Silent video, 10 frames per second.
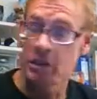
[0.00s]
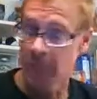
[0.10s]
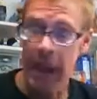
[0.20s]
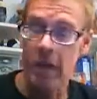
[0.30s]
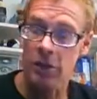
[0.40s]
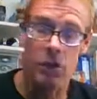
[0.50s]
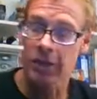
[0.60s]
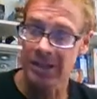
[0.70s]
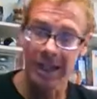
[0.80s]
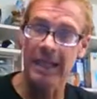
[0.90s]
His
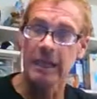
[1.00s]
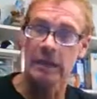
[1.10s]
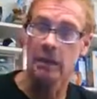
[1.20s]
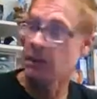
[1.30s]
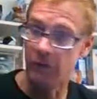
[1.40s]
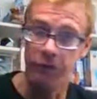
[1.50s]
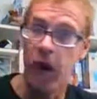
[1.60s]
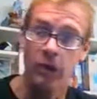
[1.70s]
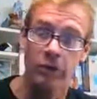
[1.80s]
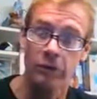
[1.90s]
master is Satan, the
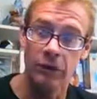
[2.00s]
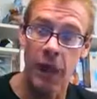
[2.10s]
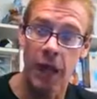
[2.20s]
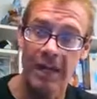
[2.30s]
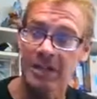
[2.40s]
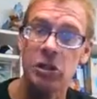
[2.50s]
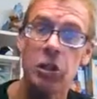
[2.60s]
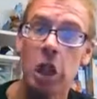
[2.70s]
father of lies,